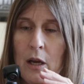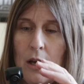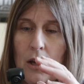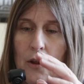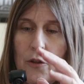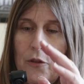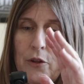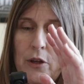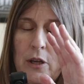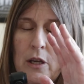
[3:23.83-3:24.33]

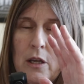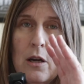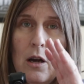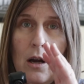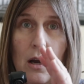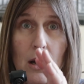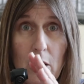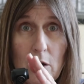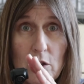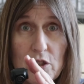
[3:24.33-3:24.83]
the
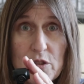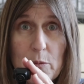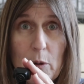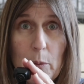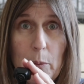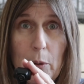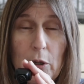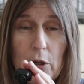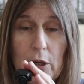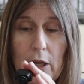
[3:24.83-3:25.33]
Osmo
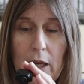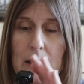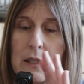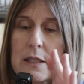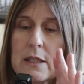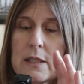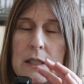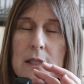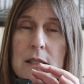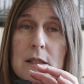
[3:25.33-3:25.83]
Pocket
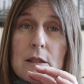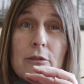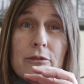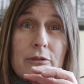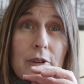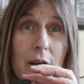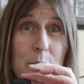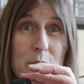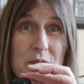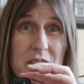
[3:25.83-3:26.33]
has 60
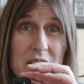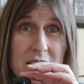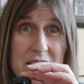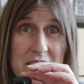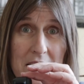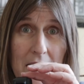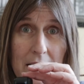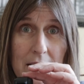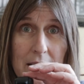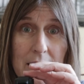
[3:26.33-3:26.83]
frames a
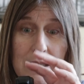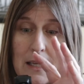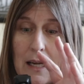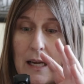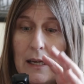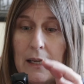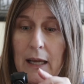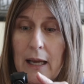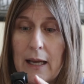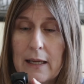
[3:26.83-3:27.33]
second
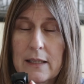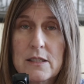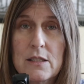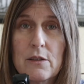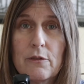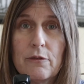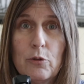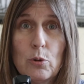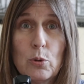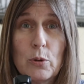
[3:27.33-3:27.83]
and it has
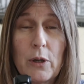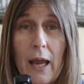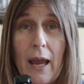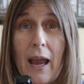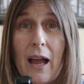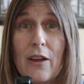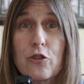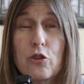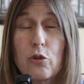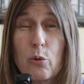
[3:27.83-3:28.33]
4K
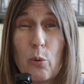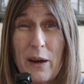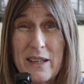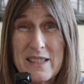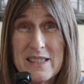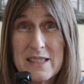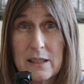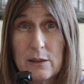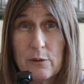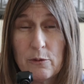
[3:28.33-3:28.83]
at
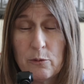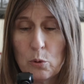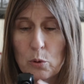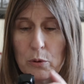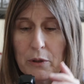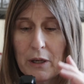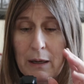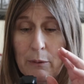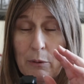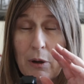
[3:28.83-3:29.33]
24.
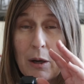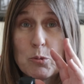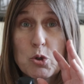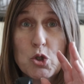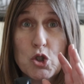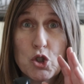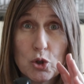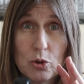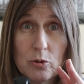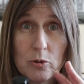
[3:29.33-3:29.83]
Now I'm
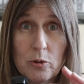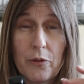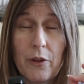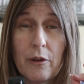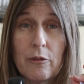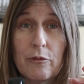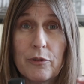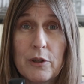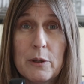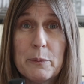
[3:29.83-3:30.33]
sure
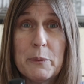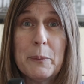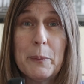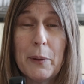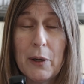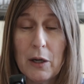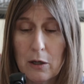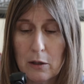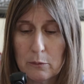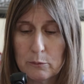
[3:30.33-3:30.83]
that Fimi
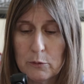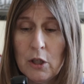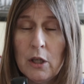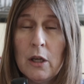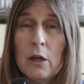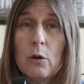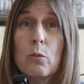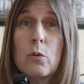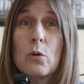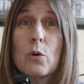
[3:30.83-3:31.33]
Palm
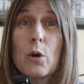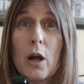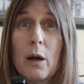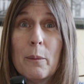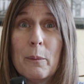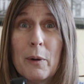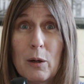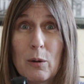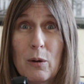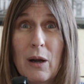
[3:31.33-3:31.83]
will
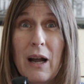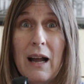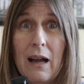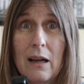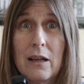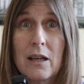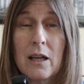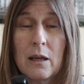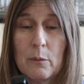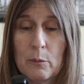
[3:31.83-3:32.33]
come up
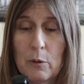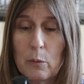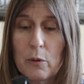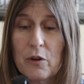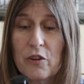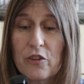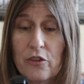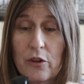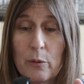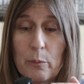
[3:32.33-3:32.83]

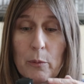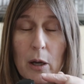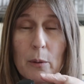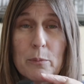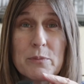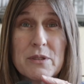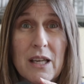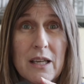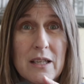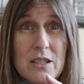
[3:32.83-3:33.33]
with some
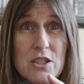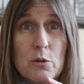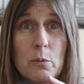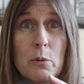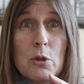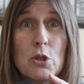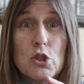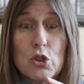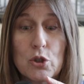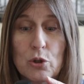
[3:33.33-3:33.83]
update to
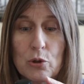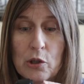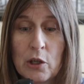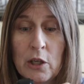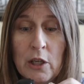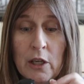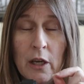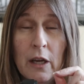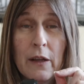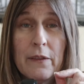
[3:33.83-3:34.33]
ensure
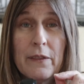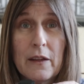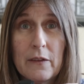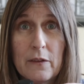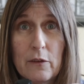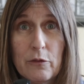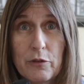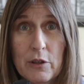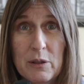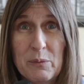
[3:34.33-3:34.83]
that
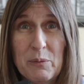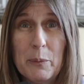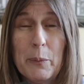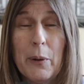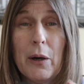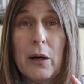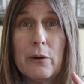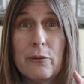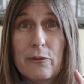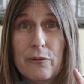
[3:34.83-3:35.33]
the Fimi
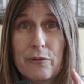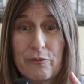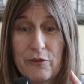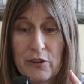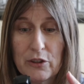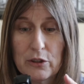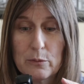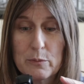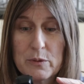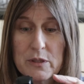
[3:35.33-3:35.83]
Palm
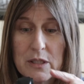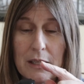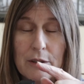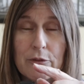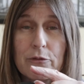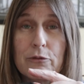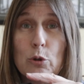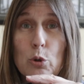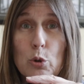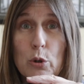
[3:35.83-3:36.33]
films at
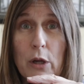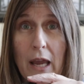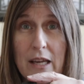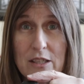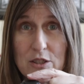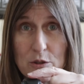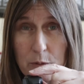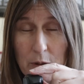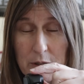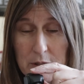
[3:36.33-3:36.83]
4K
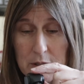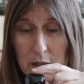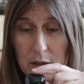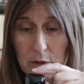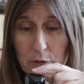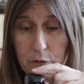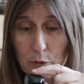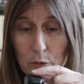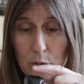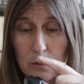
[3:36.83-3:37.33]

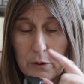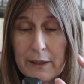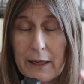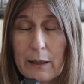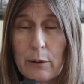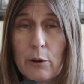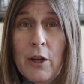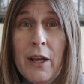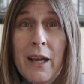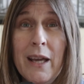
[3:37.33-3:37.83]
24.
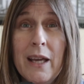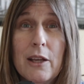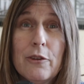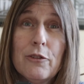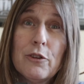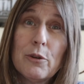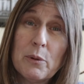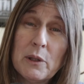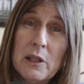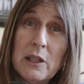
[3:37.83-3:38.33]
Now,
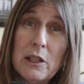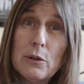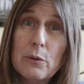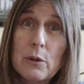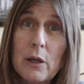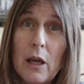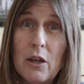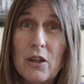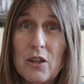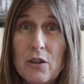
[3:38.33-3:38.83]
if you're in the
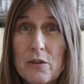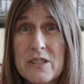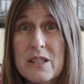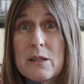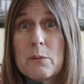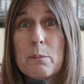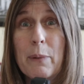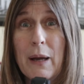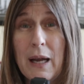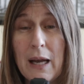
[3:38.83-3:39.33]
UK
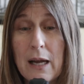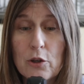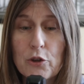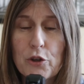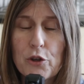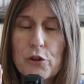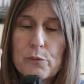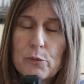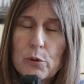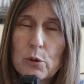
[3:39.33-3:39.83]
using PAL,
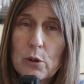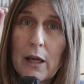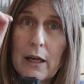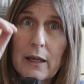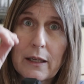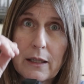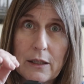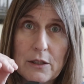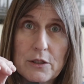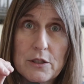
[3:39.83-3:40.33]
you're more
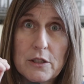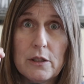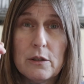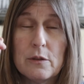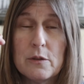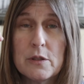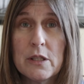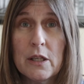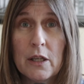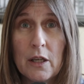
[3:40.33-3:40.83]
likely to
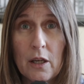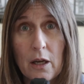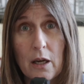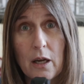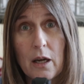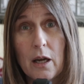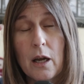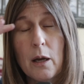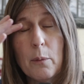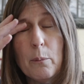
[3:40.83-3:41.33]
use
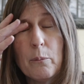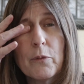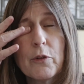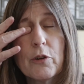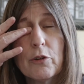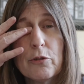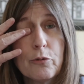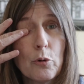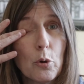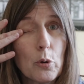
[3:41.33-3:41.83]

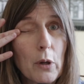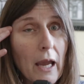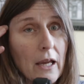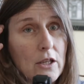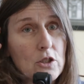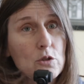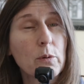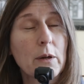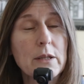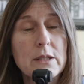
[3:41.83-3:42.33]
4K
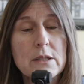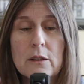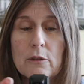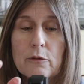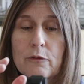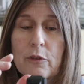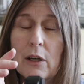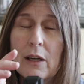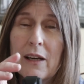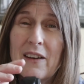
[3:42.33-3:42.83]

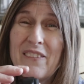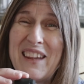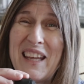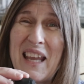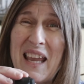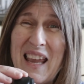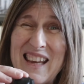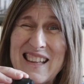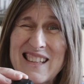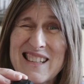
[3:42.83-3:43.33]
25.
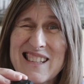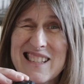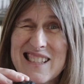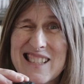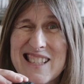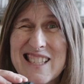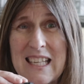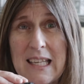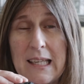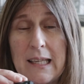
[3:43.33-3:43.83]
The
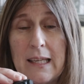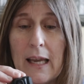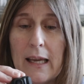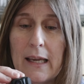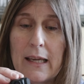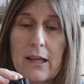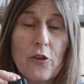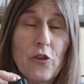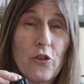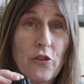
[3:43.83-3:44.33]

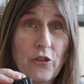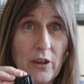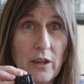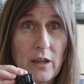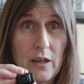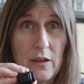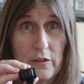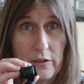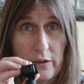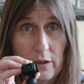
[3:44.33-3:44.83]
NTSC
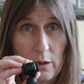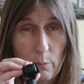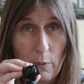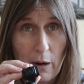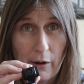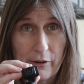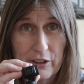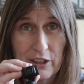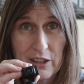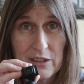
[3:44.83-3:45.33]
is the
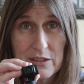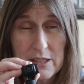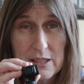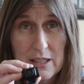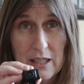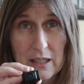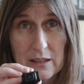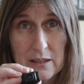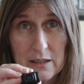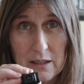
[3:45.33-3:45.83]
American
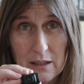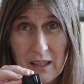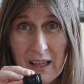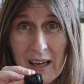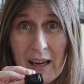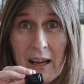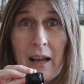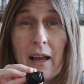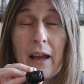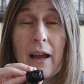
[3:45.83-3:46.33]
standard
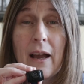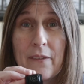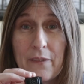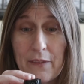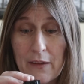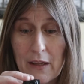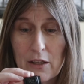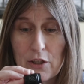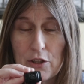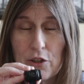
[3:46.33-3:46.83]
and
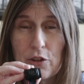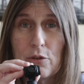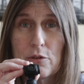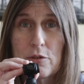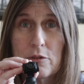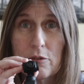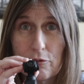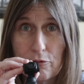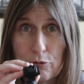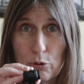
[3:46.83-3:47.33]
they
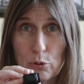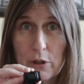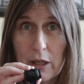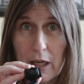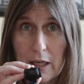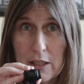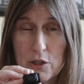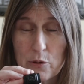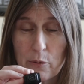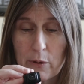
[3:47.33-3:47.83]
use
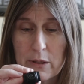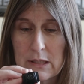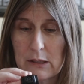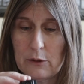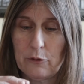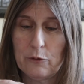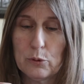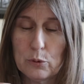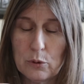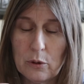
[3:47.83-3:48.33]
4K
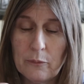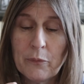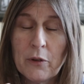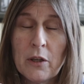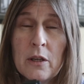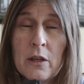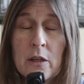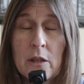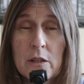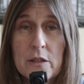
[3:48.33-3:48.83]
24.
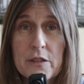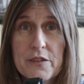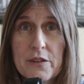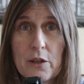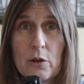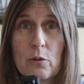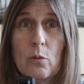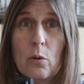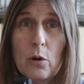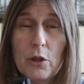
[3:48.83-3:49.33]

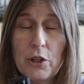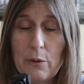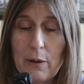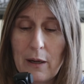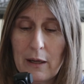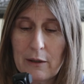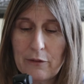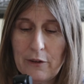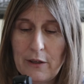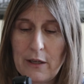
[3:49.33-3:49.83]
So what you
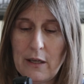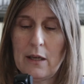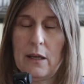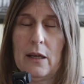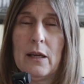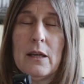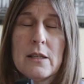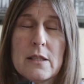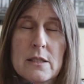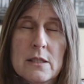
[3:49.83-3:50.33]
have here
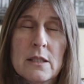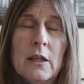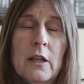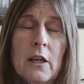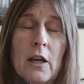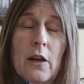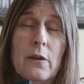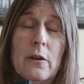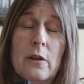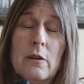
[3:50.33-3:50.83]
is
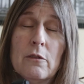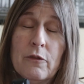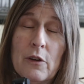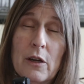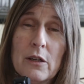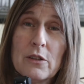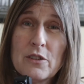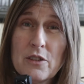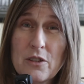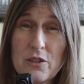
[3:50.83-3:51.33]
the
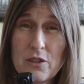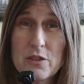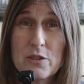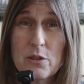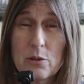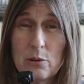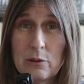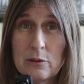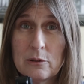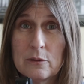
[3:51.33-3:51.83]
advantages
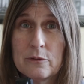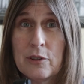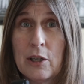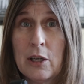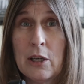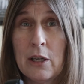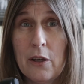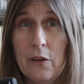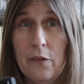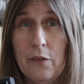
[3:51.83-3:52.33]
of
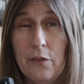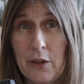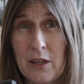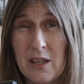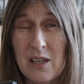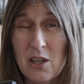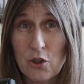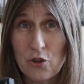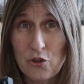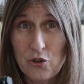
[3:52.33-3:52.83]

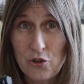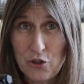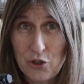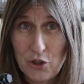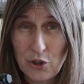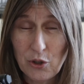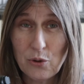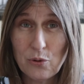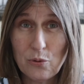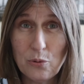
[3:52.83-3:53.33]
the
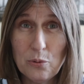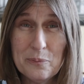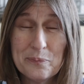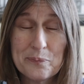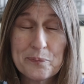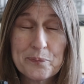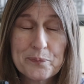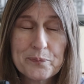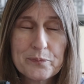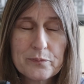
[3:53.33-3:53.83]
new
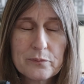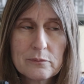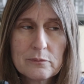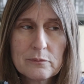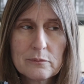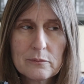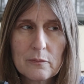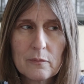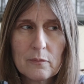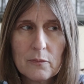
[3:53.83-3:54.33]

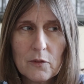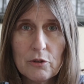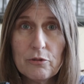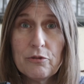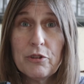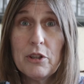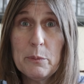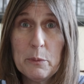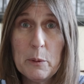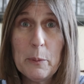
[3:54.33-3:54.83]

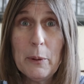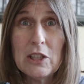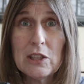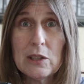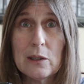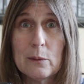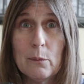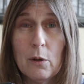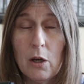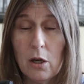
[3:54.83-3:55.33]
Fimi
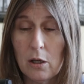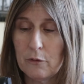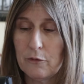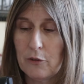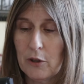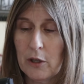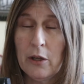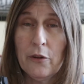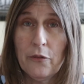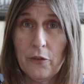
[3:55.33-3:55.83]
Palm
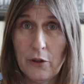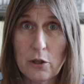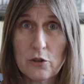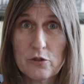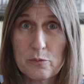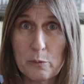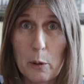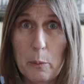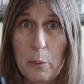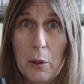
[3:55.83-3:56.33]
over the
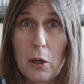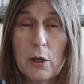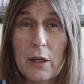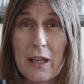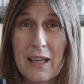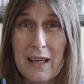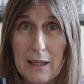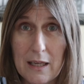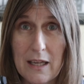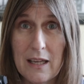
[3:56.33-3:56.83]
Osmo
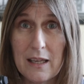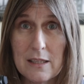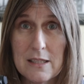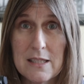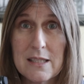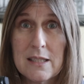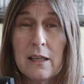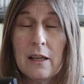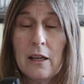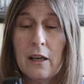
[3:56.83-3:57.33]
Pocket
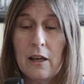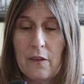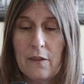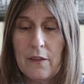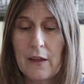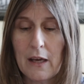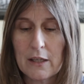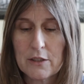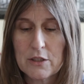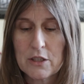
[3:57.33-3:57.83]
is
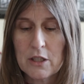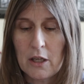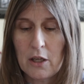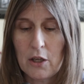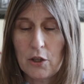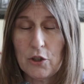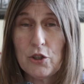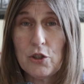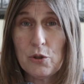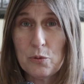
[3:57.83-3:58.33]
that
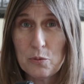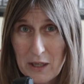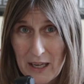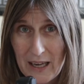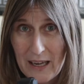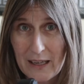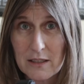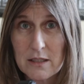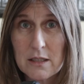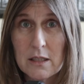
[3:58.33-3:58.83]
you
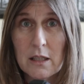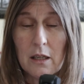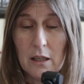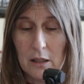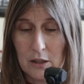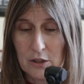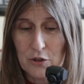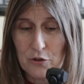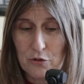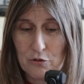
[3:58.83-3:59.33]
get
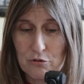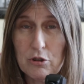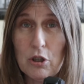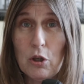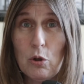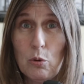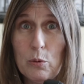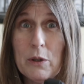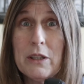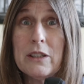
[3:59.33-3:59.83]
a
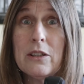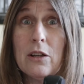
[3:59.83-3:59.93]
control wheel